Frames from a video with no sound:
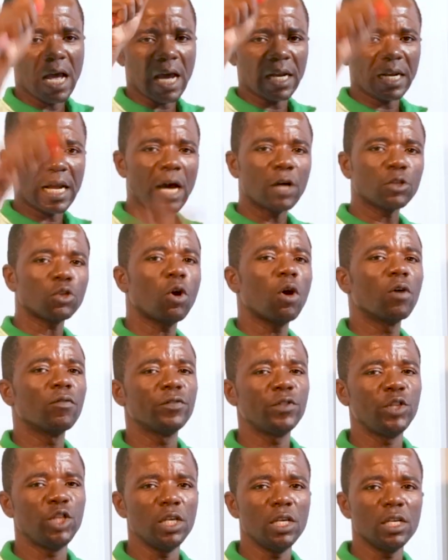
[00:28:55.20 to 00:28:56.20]
And out
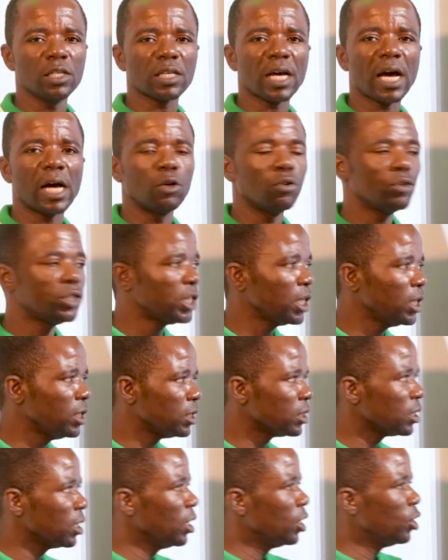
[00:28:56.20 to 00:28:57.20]
of these
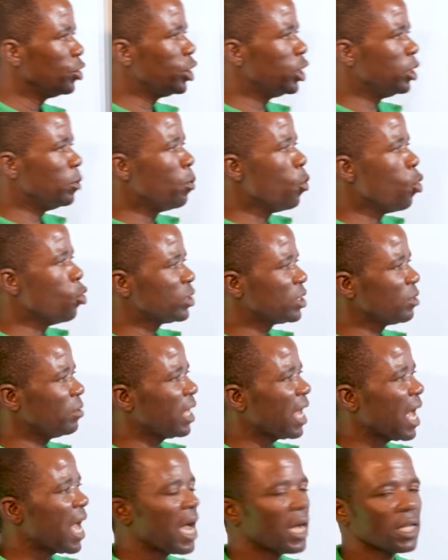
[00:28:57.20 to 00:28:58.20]
halogens, the most
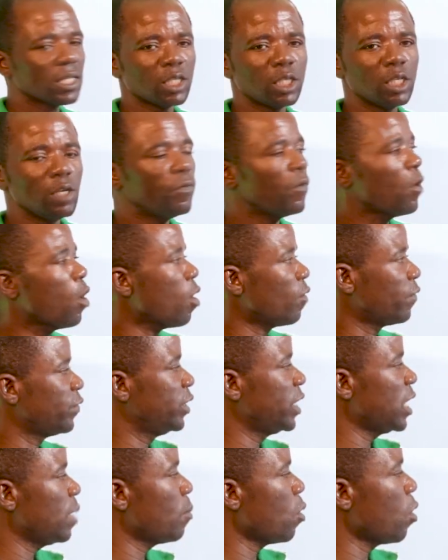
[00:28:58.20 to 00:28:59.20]
reactive of
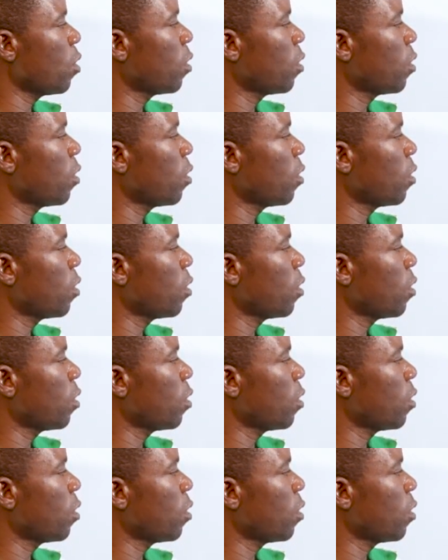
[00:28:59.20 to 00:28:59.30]
them